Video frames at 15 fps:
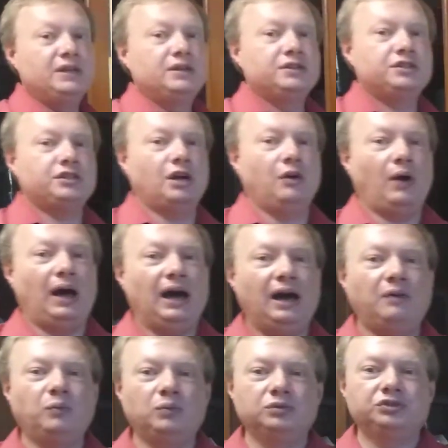So
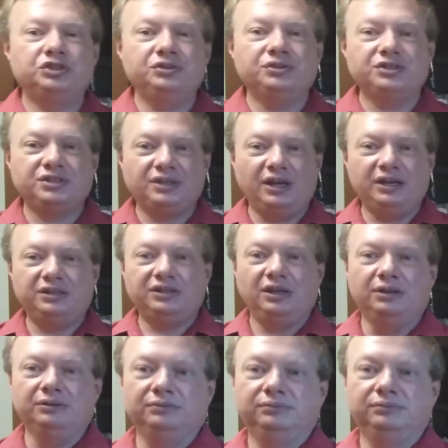I want you to stay tuned.